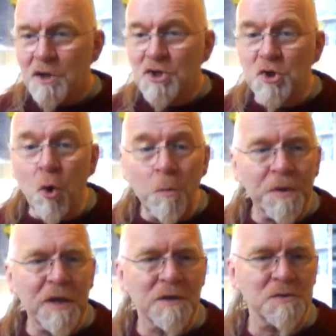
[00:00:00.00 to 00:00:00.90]

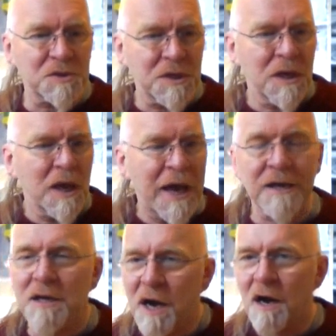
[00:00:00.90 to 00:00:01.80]
Scorpios
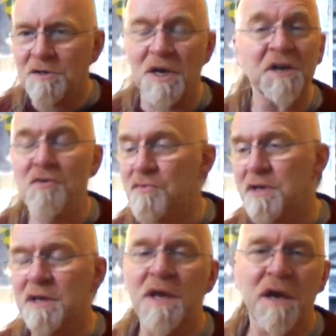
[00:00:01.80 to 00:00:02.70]
and cars, I don't
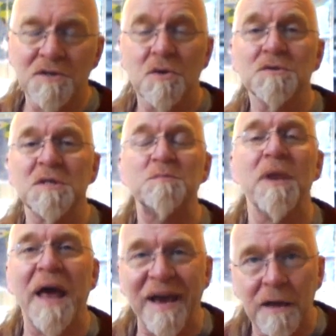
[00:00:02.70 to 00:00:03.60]
really care, as long as it's
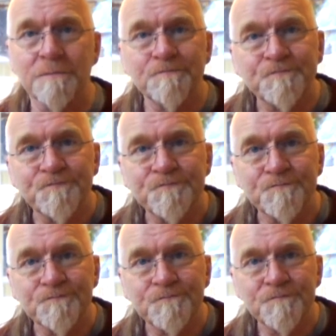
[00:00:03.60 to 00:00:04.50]
black.
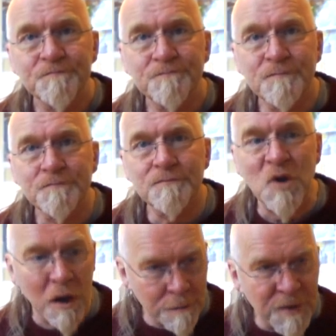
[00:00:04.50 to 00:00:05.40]

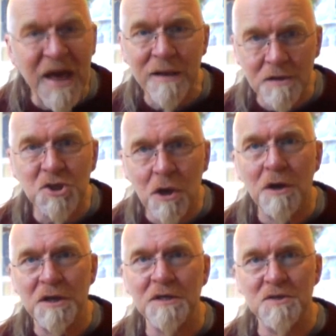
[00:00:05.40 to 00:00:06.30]
Right? Black,
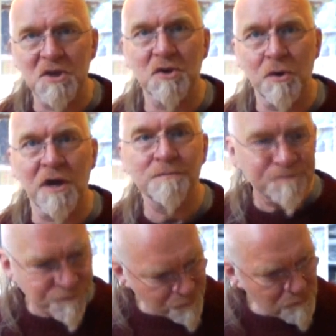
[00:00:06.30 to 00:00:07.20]
shiny interior.
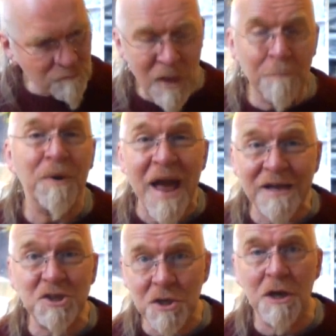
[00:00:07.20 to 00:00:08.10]

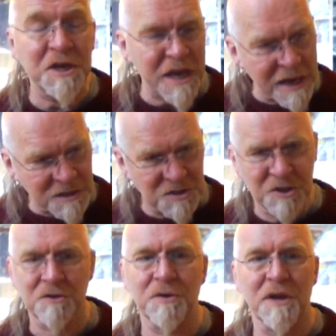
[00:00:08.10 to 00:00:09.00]
Black, shiny
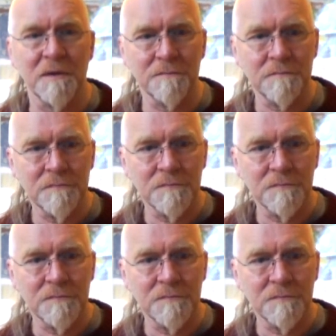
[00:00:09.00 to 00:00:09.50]
exterior.